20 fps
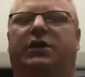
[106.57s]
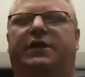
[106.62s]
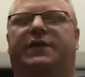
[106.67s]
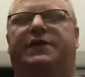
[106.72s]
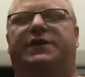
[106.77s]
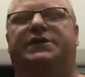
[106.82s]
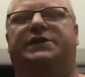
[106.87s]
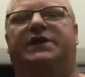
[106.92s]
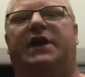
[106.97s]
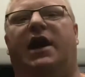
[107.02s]

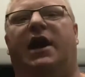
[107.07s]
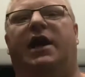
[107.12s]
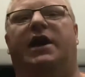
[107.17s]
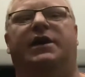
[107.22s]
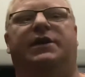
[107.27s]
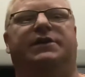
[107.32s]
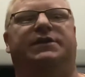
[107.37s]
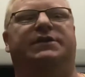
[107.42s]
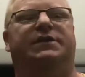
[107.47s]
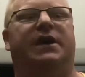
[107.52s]
their
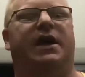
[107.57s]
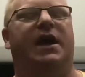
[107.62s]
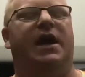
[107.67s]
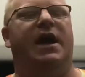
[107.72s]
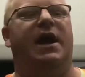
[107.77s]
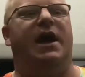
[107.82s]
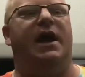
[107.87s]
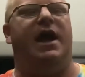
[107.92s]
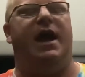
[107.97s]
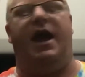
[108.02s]
signs,
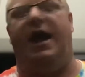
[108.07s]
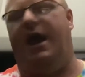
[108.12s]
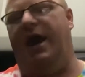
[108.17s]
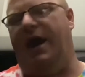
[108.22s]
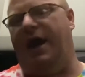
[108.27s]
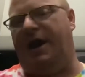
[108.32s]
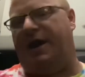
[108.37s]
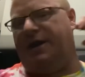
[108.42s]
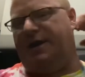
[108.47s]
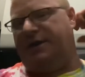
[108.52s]

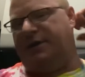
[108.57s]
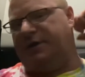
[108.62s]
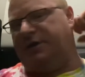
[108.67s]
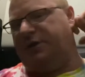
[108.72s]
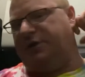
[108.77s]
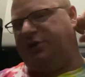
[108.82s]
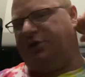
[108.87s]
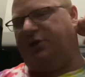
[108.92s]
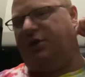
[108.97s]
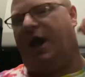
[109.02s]
and
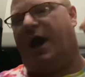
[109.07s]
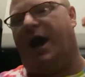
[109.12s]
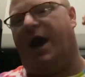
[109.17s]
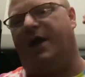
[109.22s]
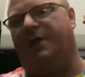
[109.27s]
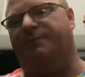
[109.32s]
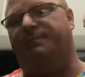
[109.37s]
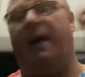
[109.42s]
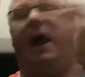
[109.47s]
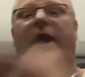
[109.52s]
you
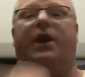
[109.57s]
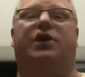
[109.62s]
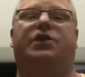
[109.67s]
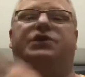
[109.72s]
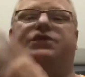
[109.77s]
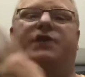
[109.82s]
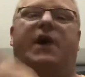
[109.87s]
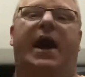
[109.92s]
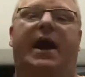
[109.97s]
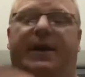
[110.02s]
got
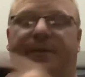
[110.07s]
bikers riding